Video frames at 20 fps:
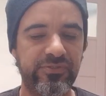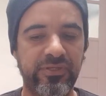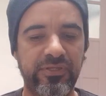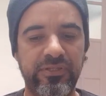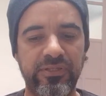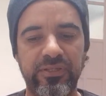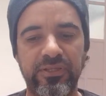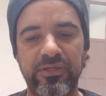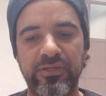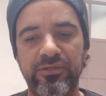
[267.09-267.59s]

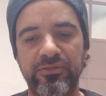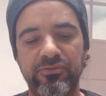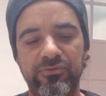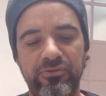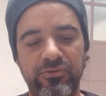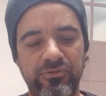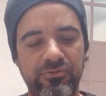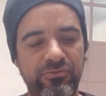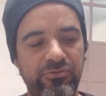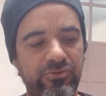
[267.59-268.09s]
and you
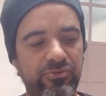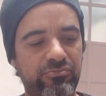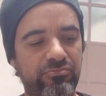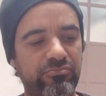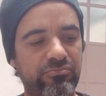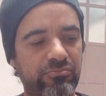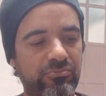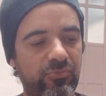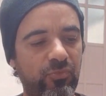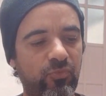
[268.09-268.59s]
can,
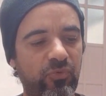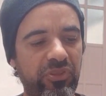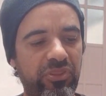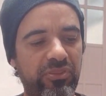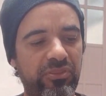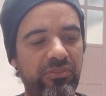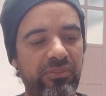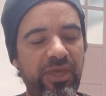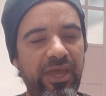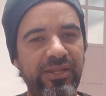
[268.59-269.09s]

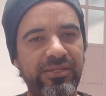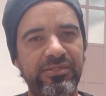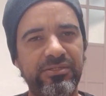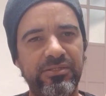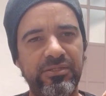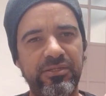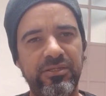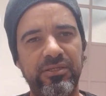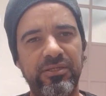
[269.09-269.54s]
with that,